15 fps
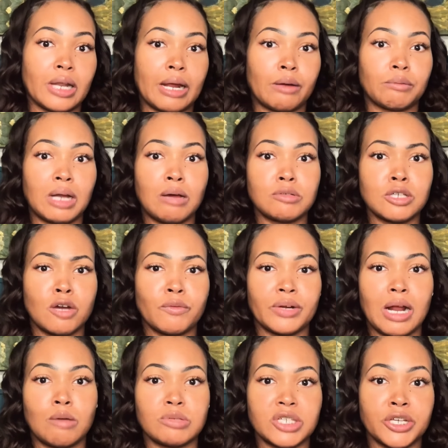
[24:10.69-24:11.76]
Like when I was over
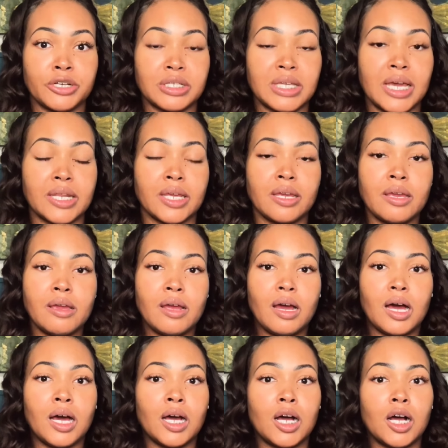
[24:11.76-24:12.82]
there, I was irritated.
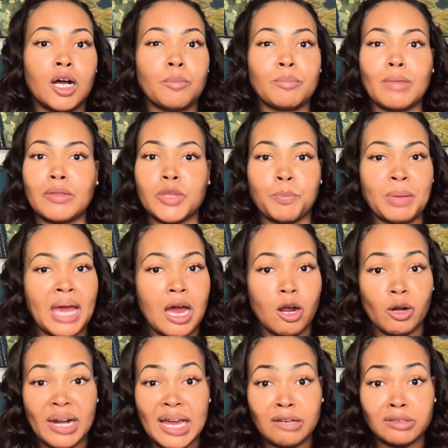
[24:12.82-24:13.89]
The
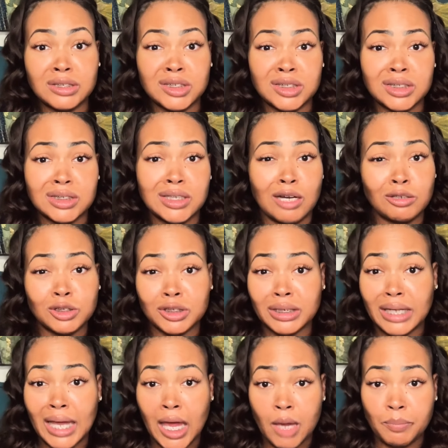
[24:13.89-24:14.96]
power outages, those are
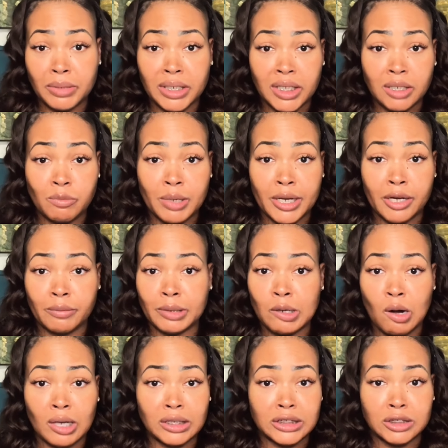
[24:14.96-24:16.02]
going to happen anywhere,
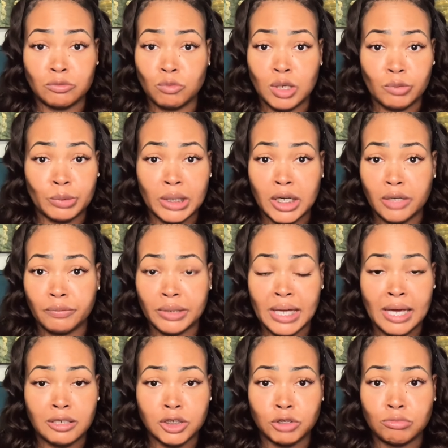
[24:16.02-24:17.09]
regardless of what recovery
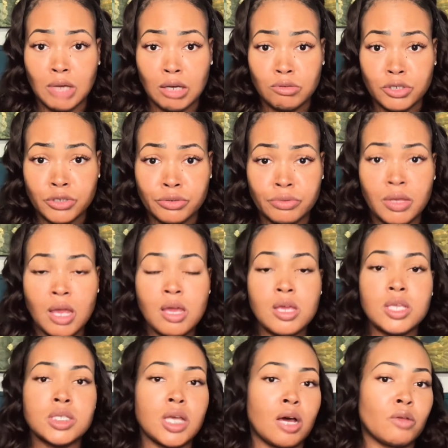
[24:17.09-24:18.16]
house you go to.
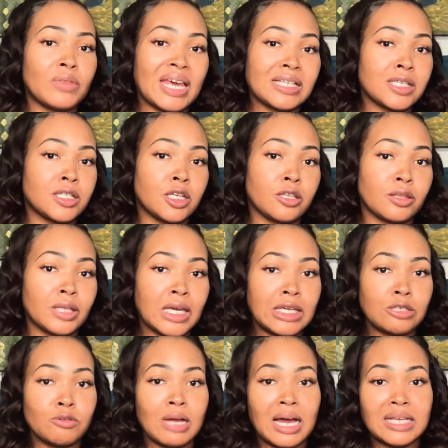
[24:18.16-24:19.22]
So that's another
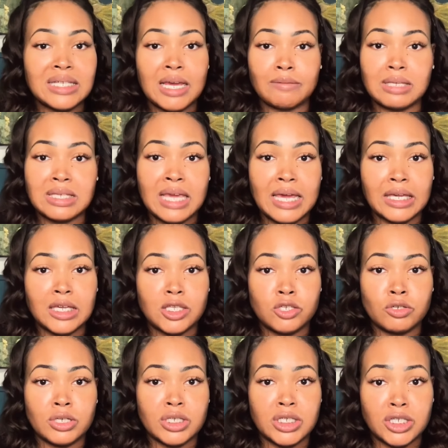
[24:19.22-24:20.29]
thing you guys have to take
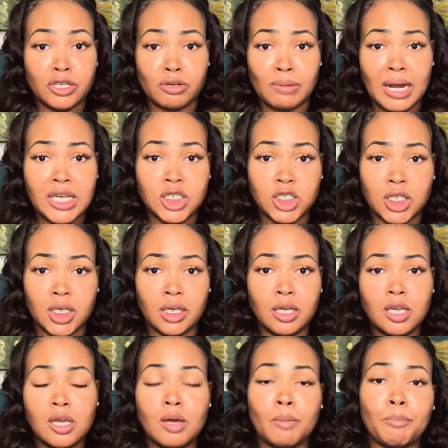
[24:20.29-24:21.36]
into consideration.
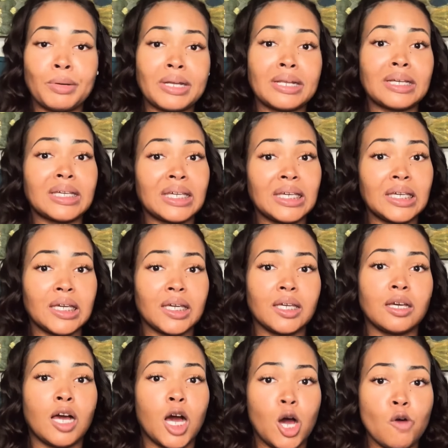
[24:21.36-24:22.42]
But
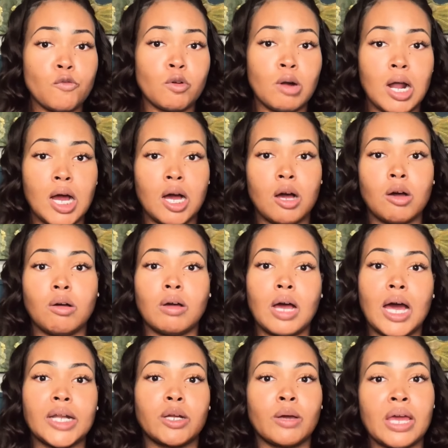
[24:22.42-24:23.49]
again, overall,
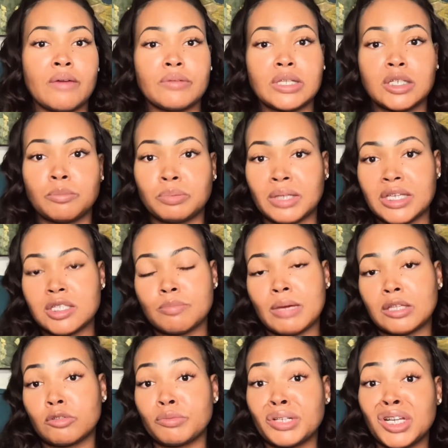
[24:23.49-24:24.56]
I don't have any complaints
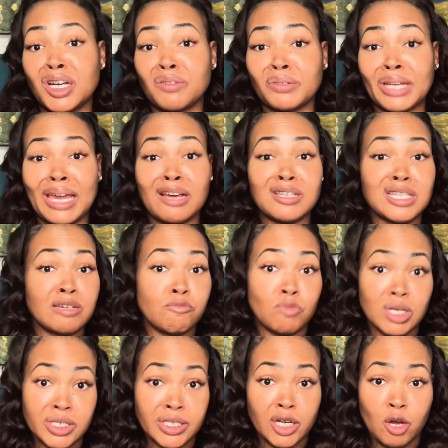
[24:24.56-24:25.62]
about the recovery house. It
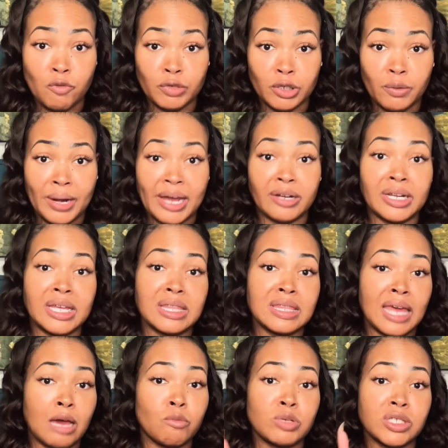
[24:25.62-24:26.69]
wasn't overcrowded.
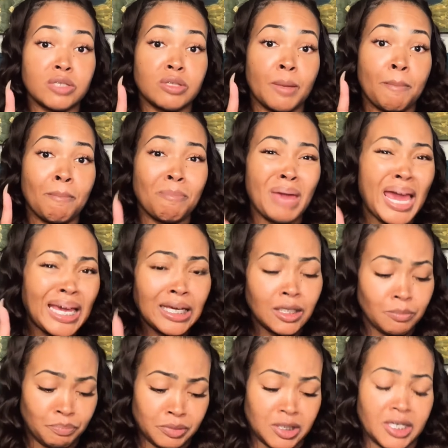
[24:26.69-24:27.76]
That was the
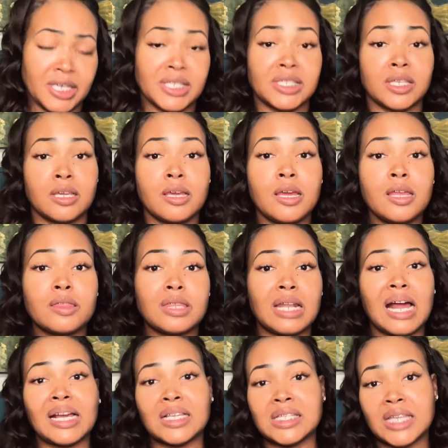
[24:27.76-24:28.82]
main plus that
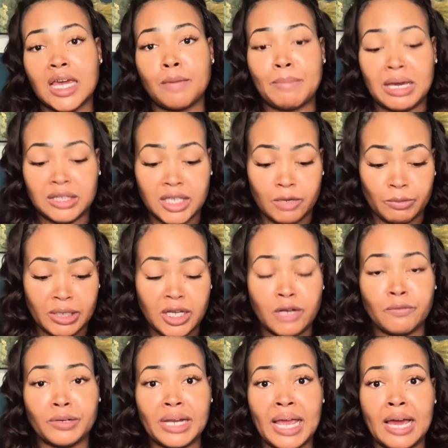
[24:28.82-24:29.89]
I can say about that
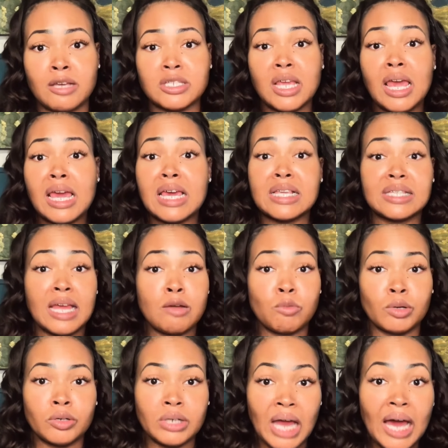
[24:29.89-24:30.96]
recovery house, is they
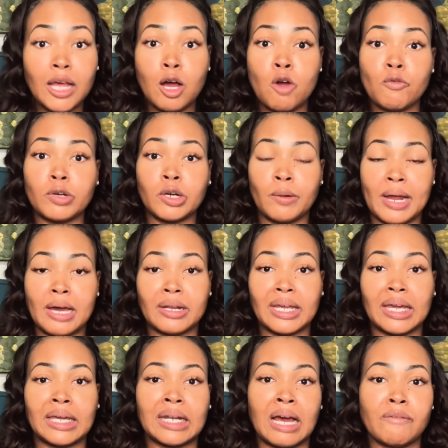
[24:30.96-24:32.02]
were not overcrowded,
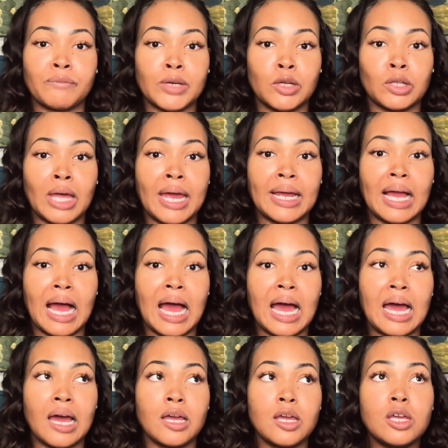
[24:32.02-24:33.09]
and I felt like
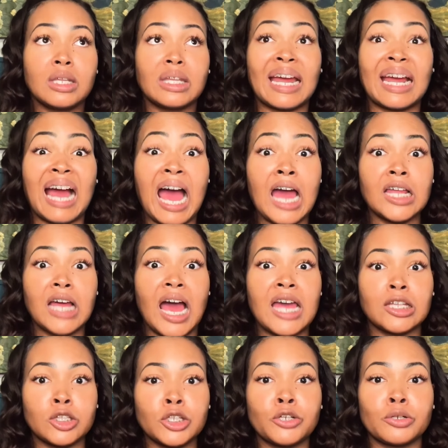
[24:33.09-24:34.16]

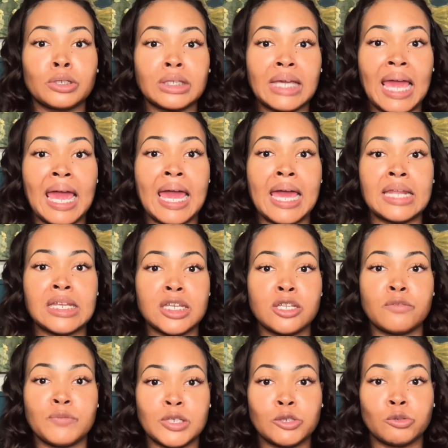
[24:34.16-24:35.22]
I literally had
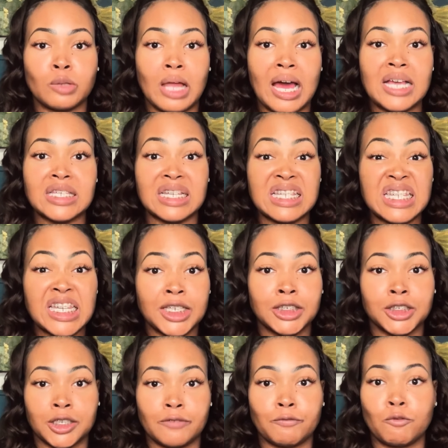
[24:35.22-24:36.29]
individualized
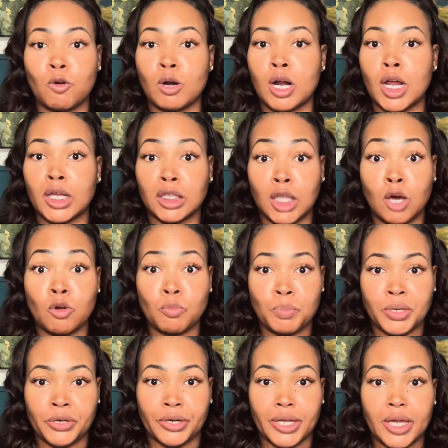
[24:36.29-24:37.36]
attention for a long
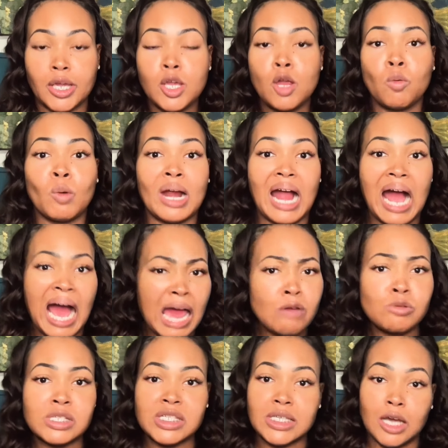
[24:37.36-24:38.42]
period, where I
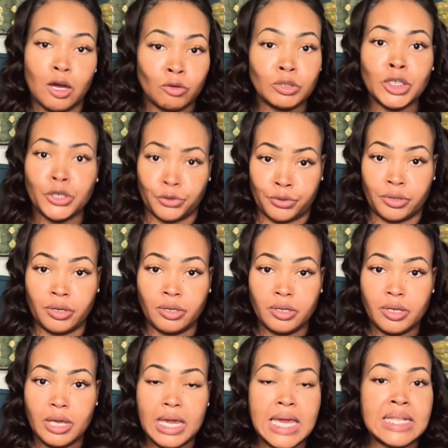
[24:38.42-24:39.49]
was the only girl
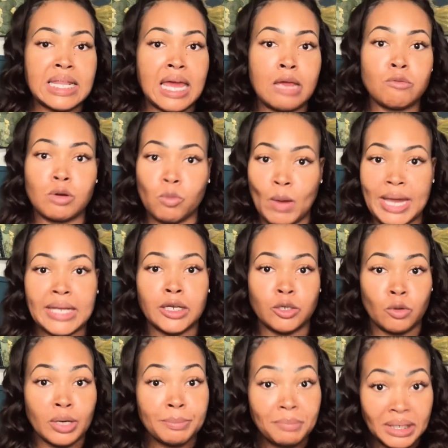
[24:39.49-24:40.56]
and they were waiting
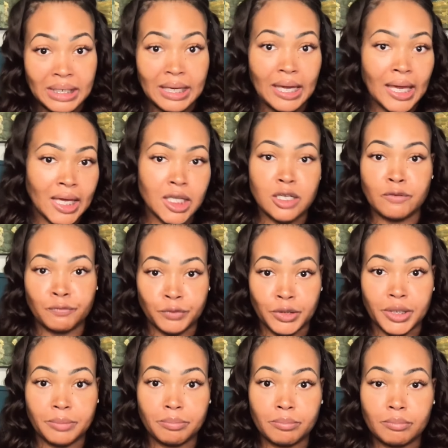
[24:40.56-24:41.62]
on me hand and foot.